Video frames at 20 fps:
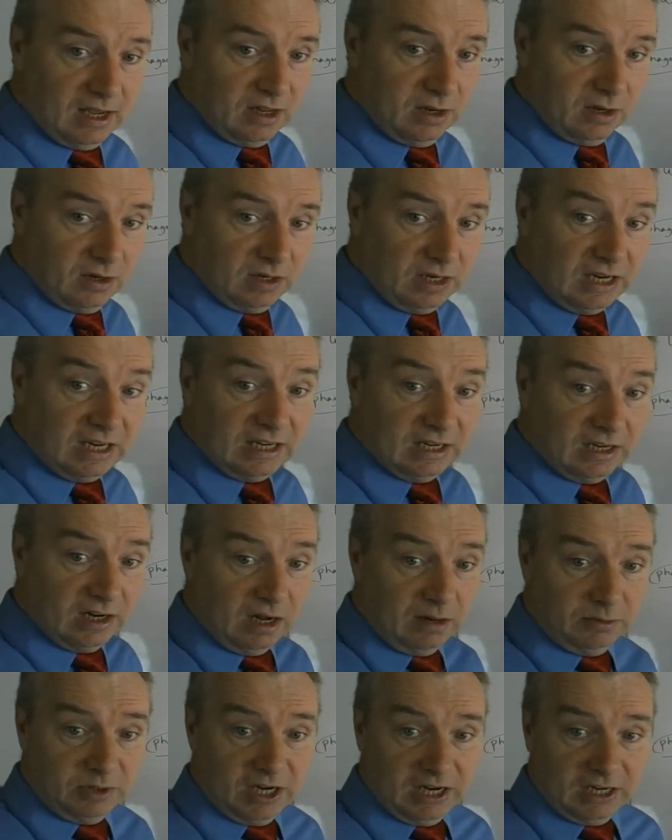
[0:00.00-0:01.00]
needed
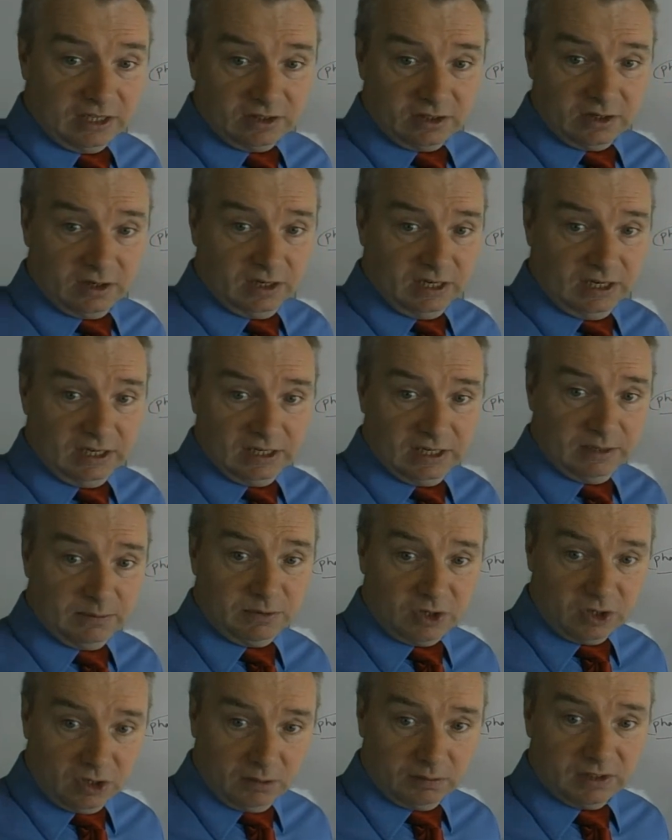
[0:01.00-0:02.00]
object or needed
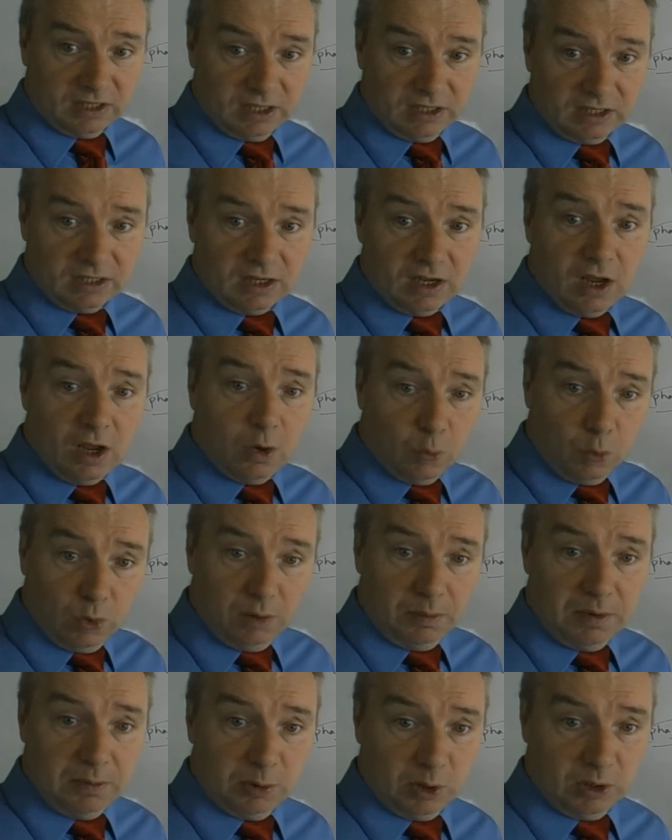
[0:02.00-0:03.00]
substance will
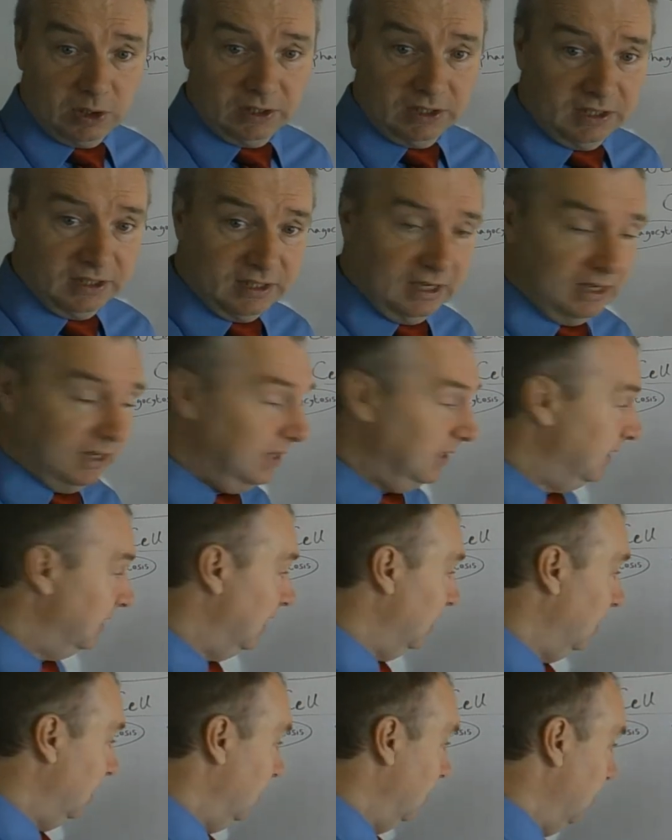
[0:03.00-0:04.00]
be pulled inside the
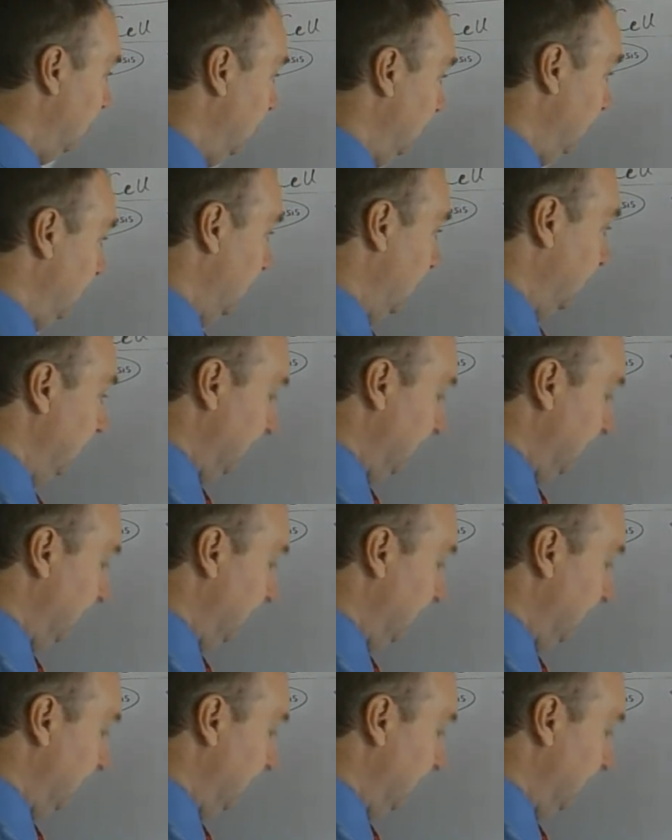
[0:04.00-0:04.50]
cellular membrane.